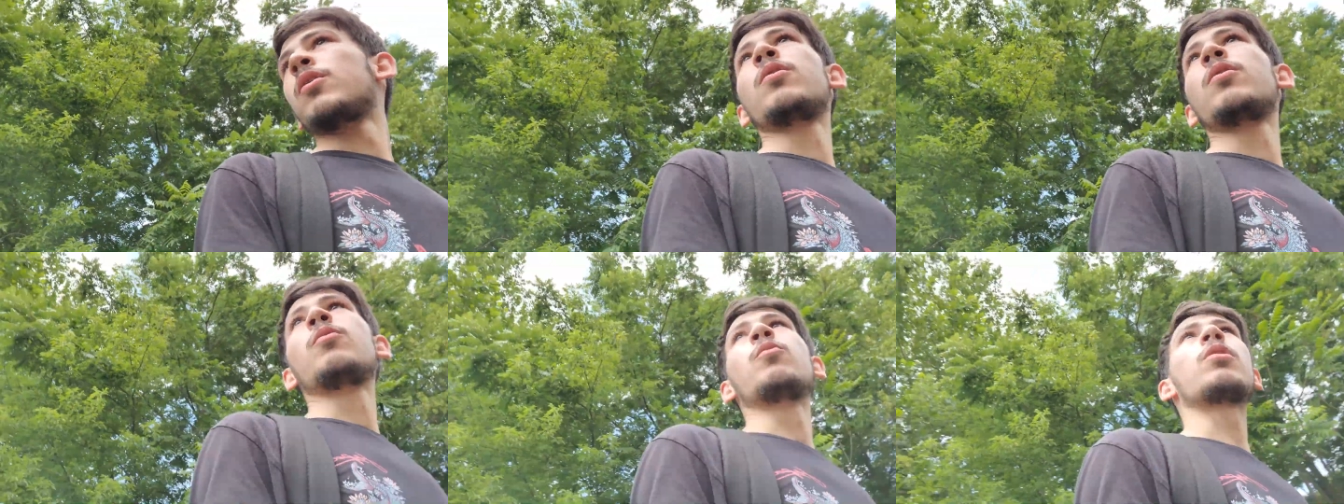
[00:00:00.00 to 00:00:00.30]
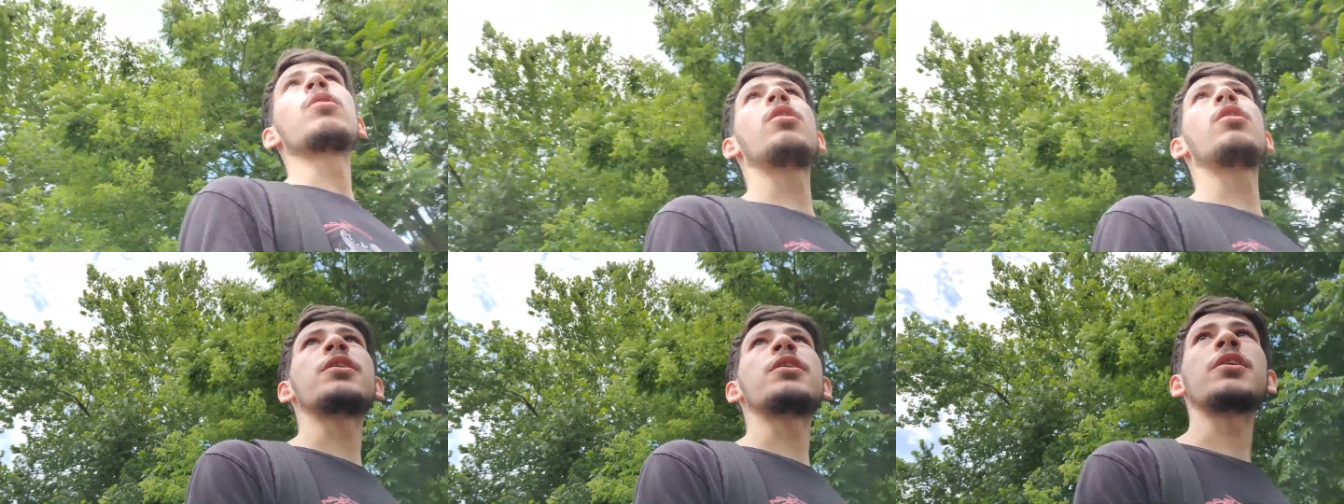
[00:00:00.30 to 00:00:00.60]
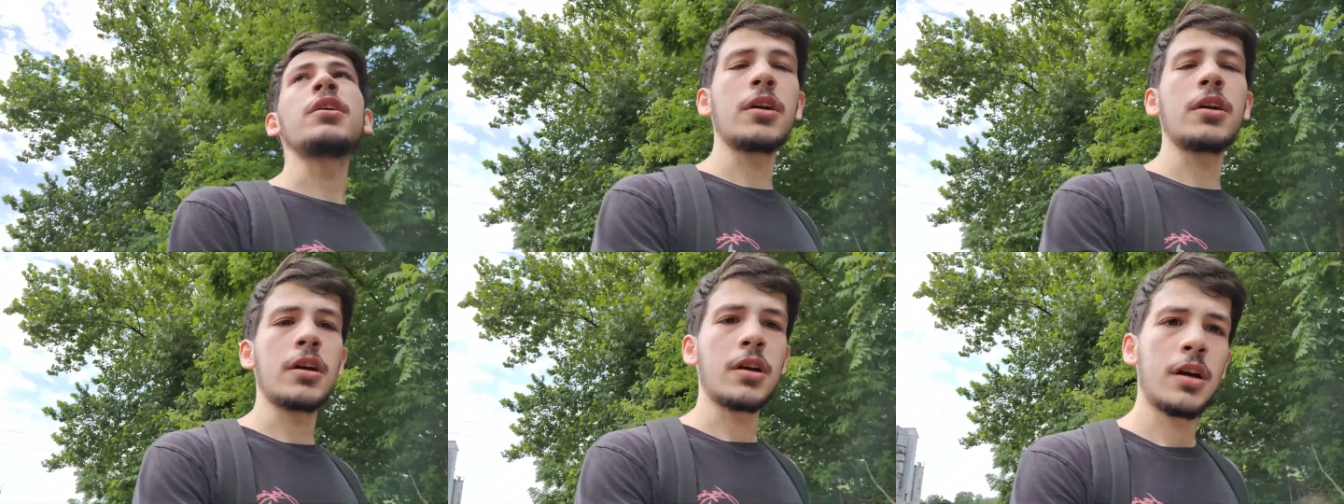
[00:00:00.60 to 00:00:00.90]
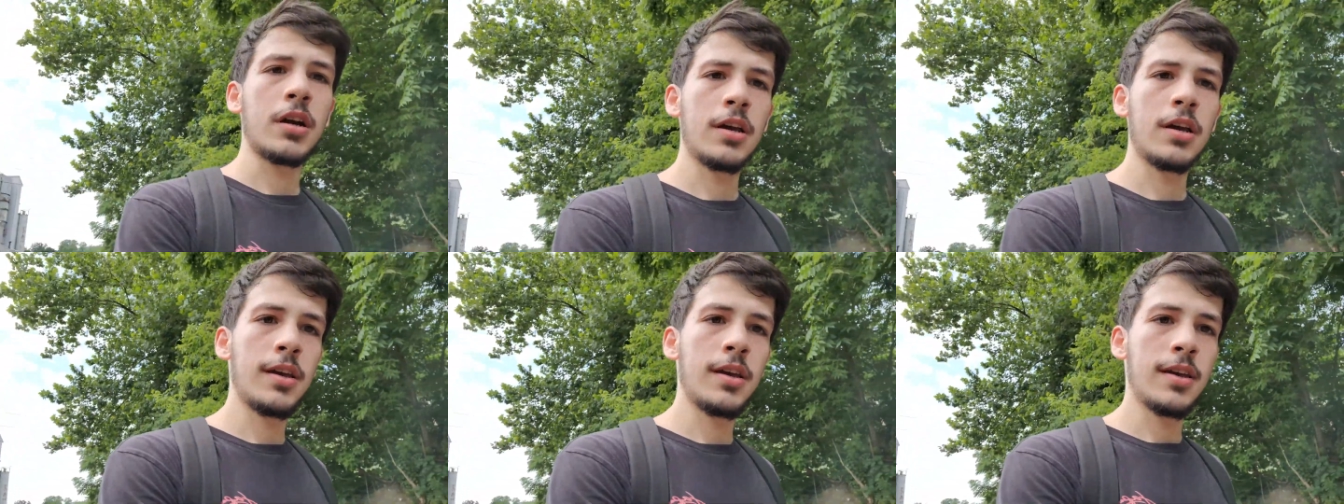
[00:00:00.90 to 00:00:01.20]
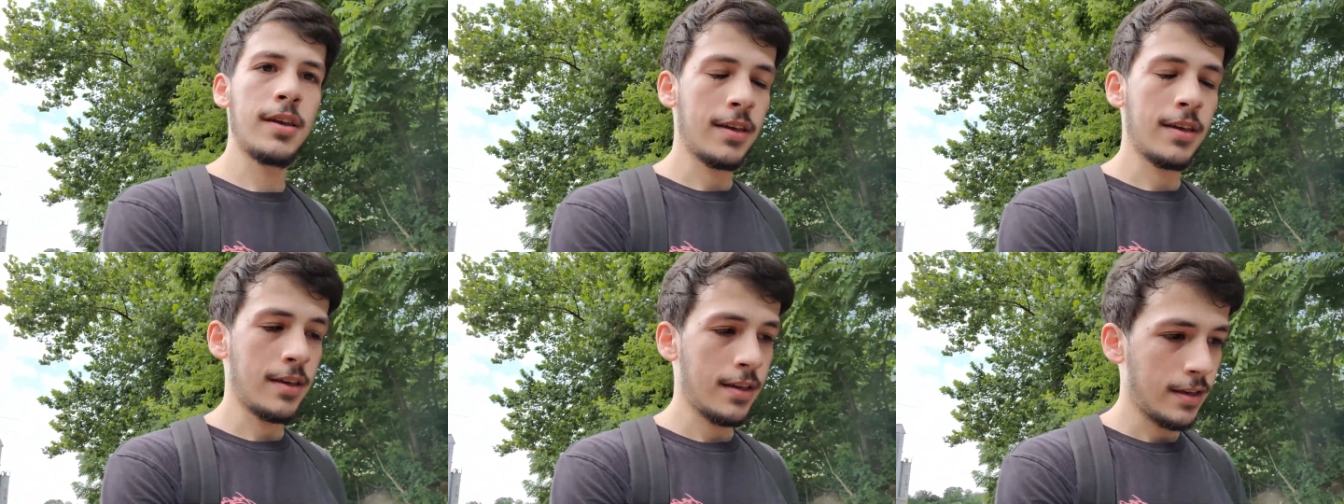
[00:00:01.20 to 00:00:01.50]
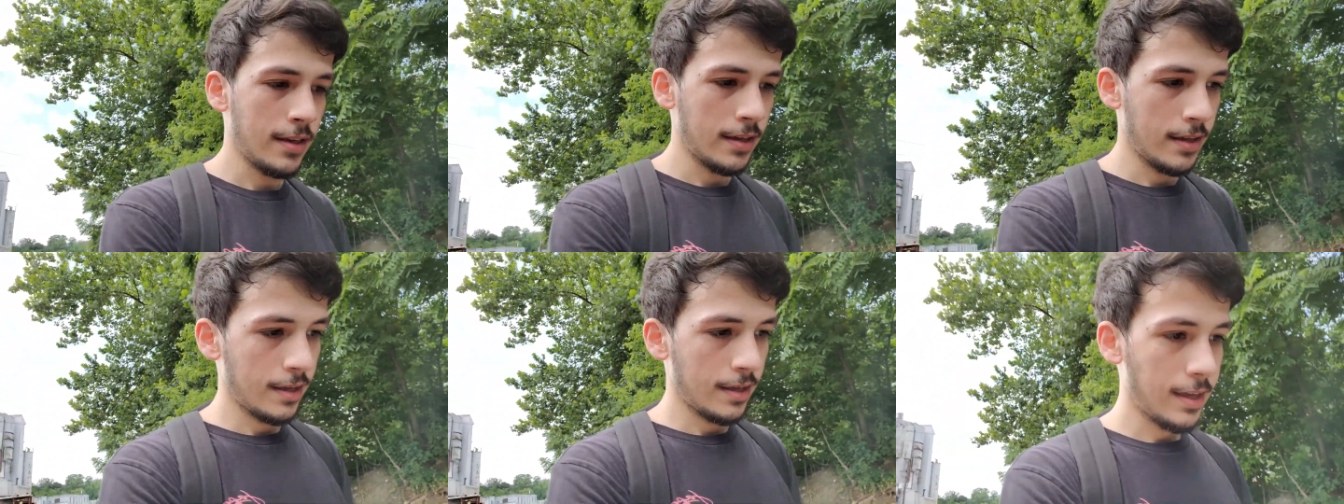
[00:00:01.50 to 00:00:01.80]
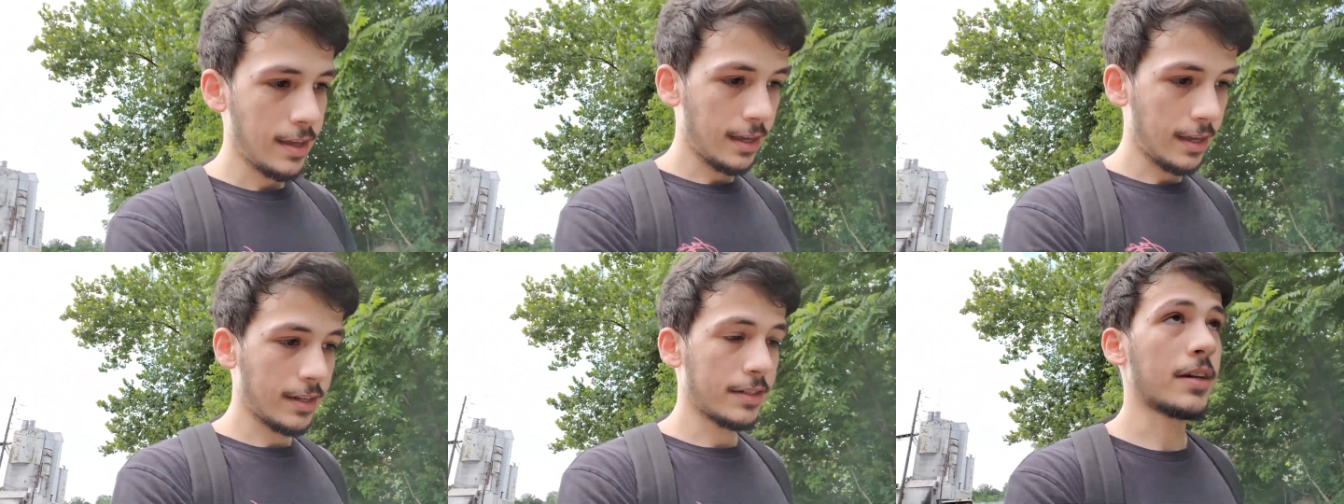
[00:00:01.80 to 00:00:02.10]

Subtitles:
we're on here. And